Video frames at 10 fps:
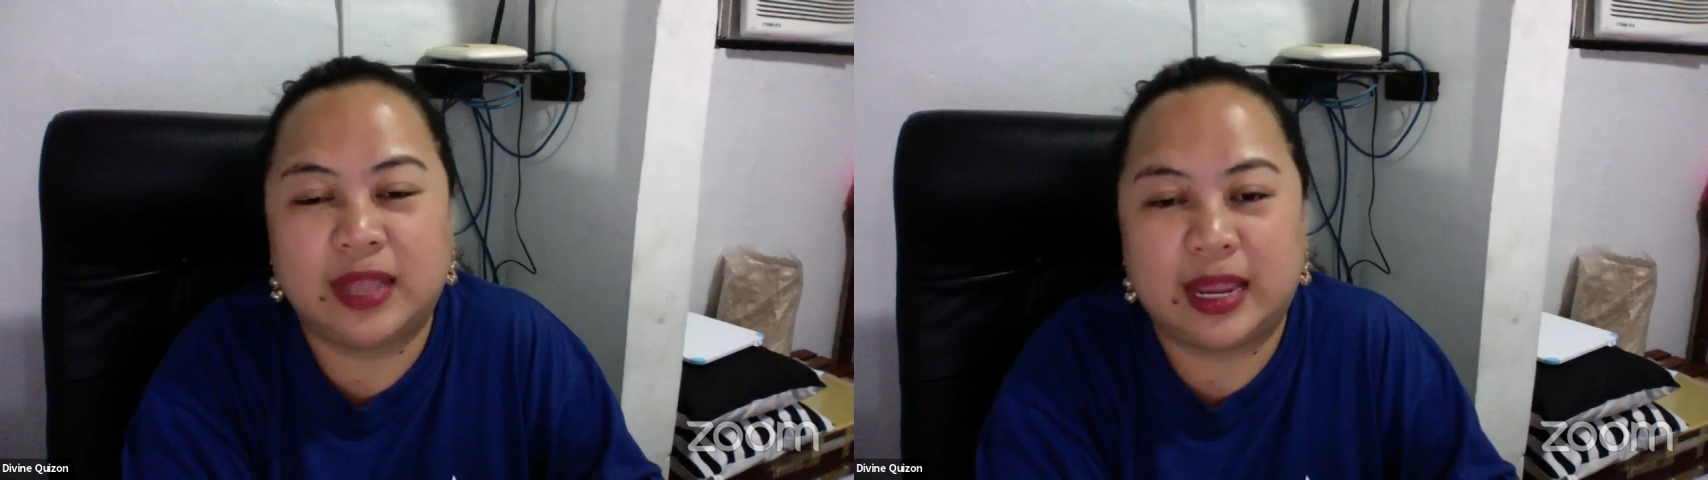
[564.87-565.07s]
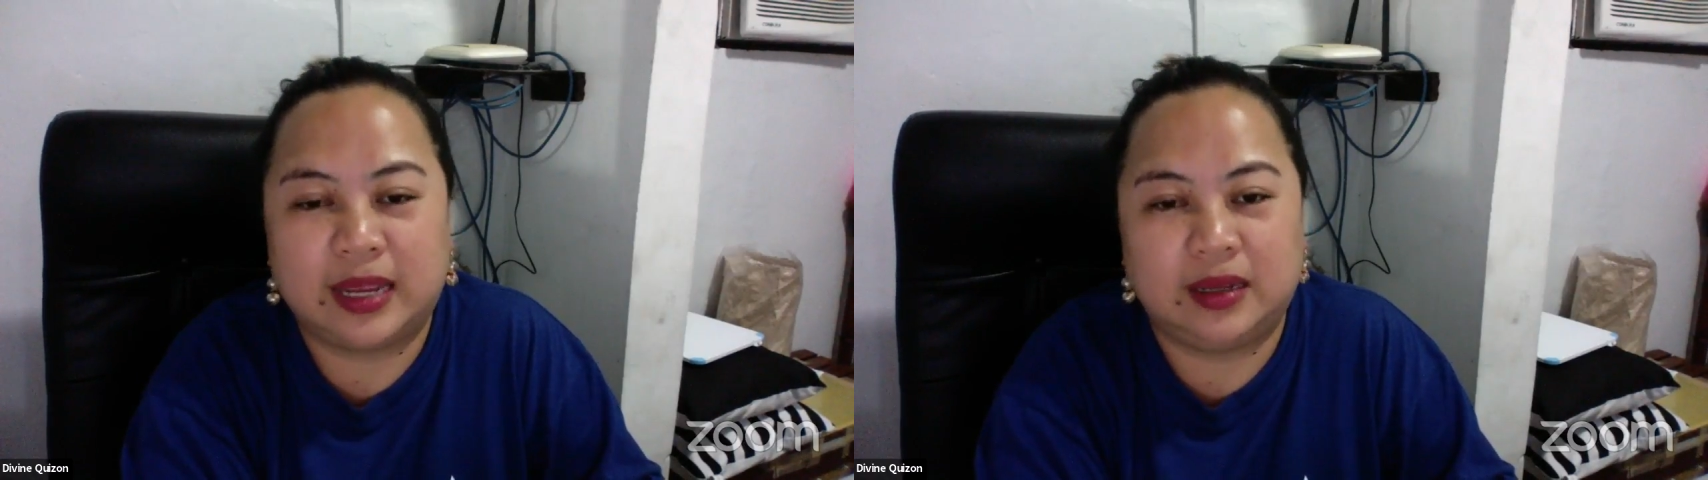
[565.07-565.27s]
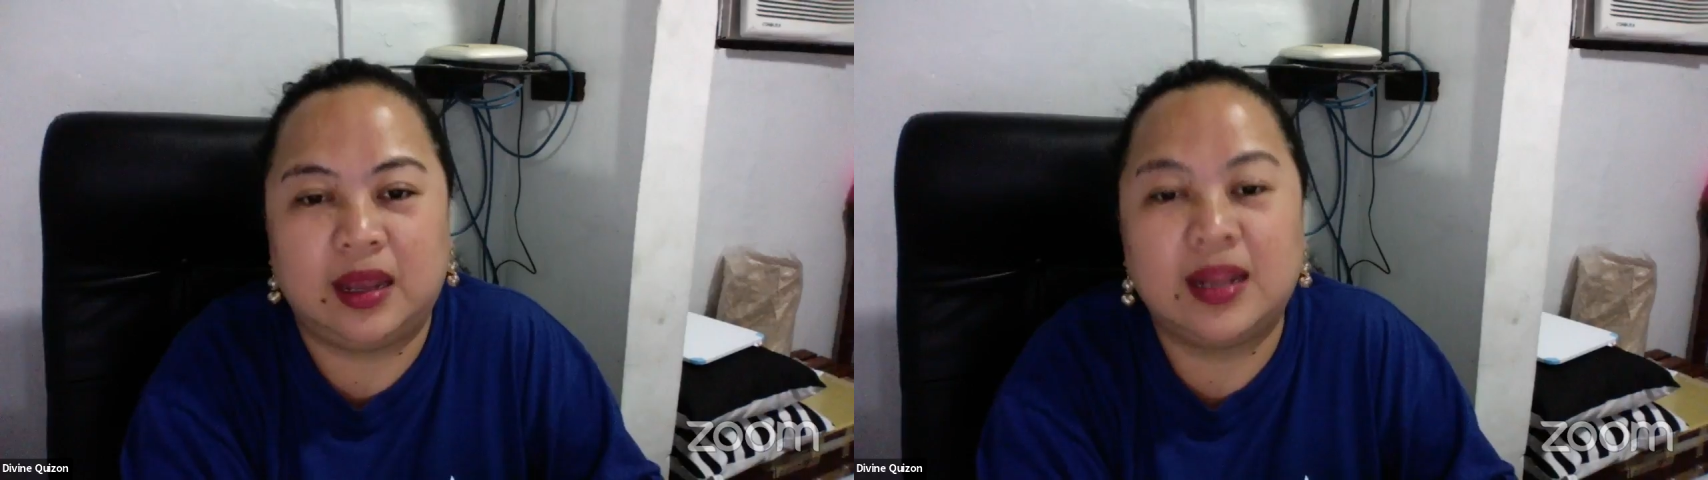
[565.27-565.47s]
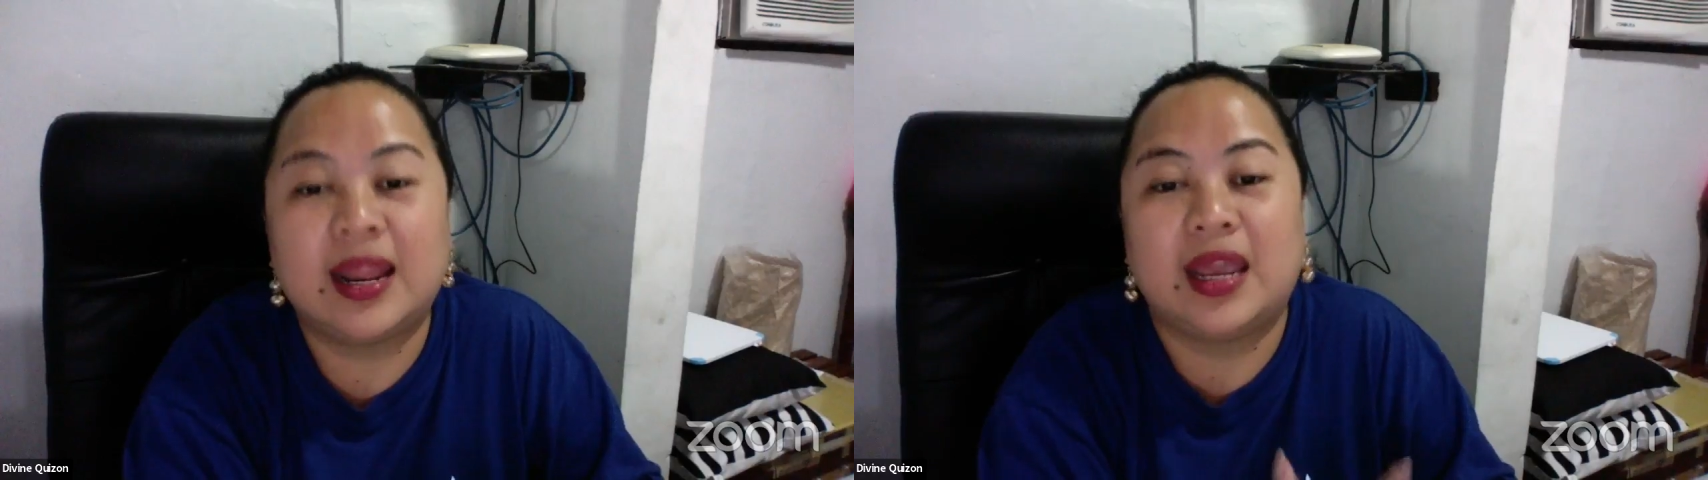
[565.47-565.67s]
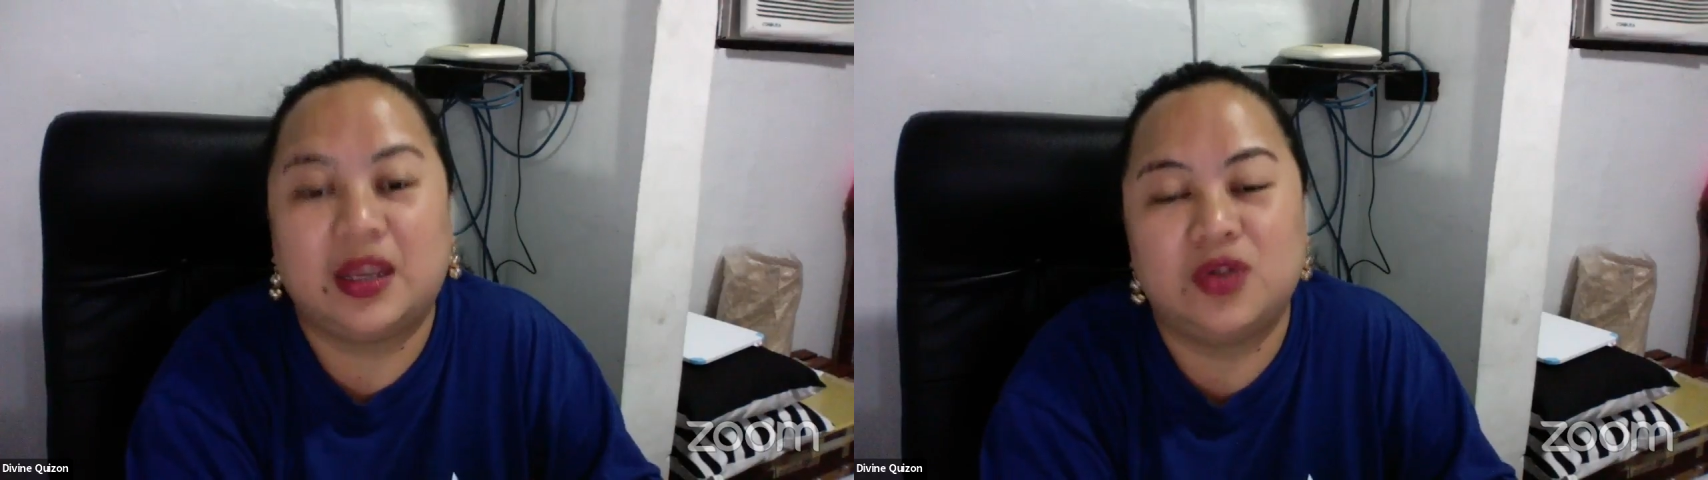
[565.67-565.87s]
like
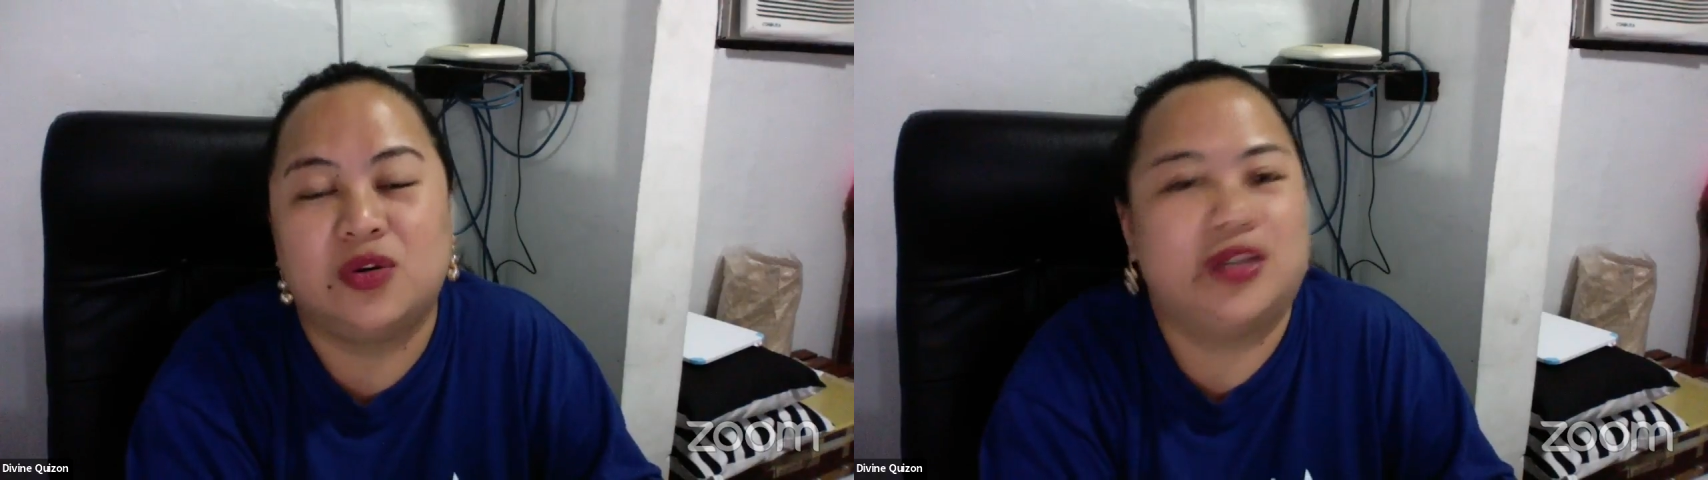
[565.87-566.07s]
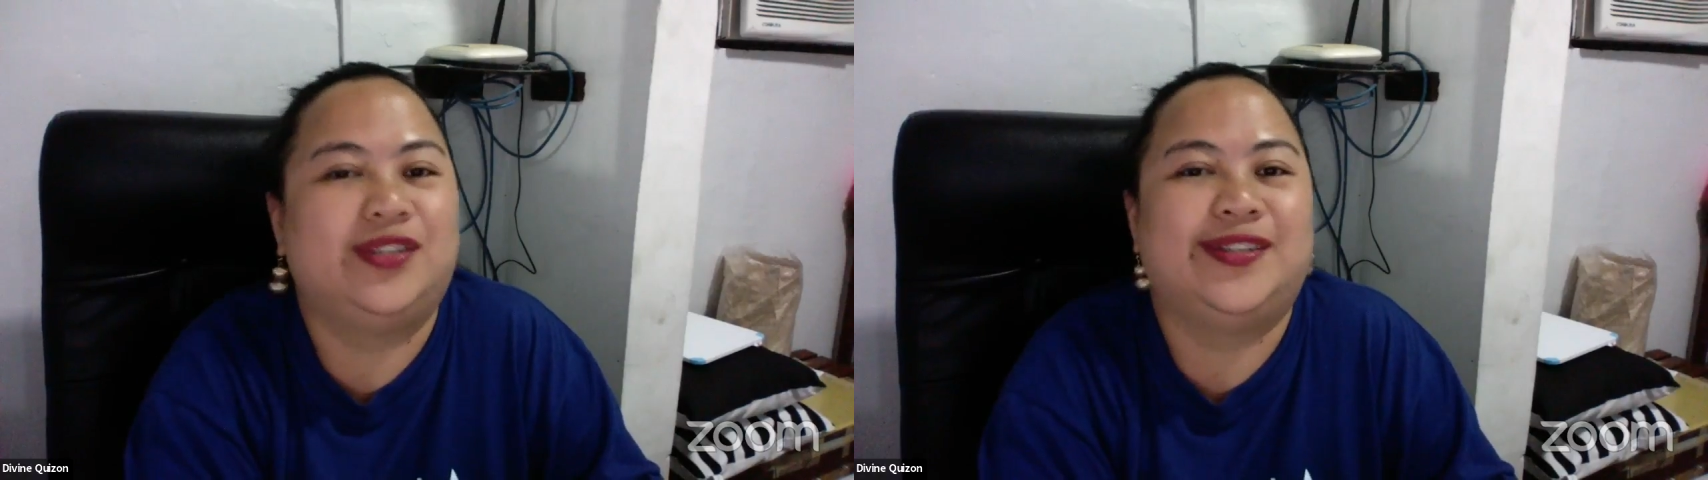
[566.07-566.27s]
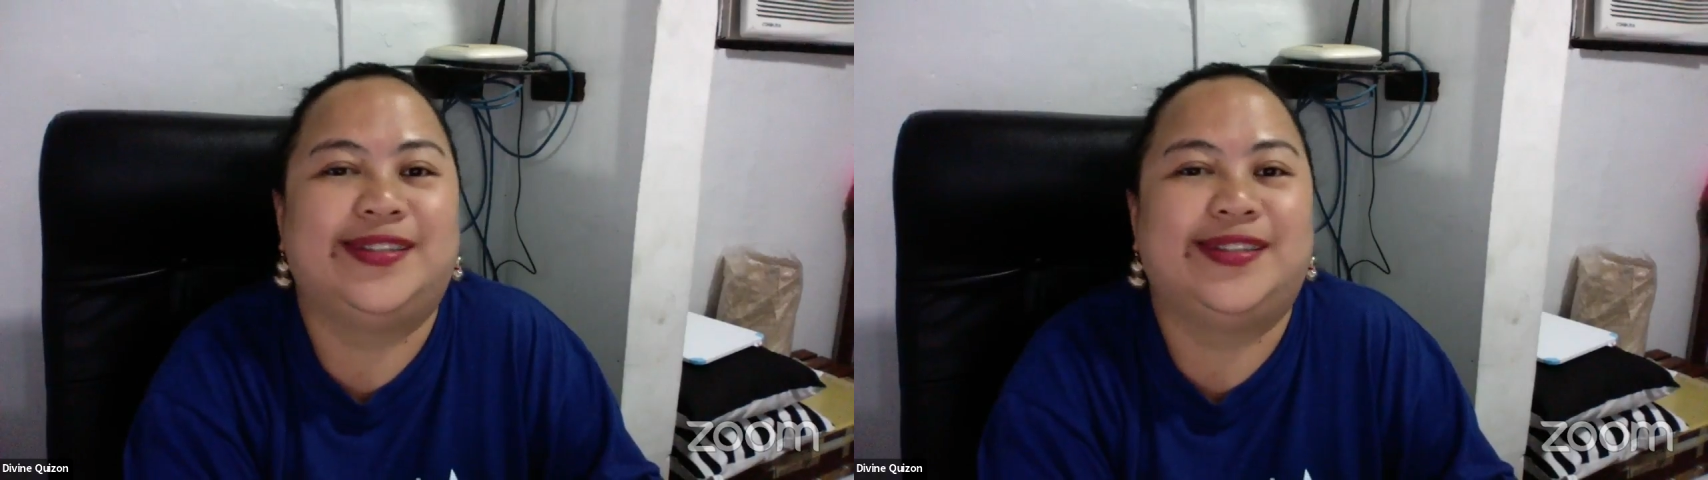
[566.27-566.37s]
unlike yours.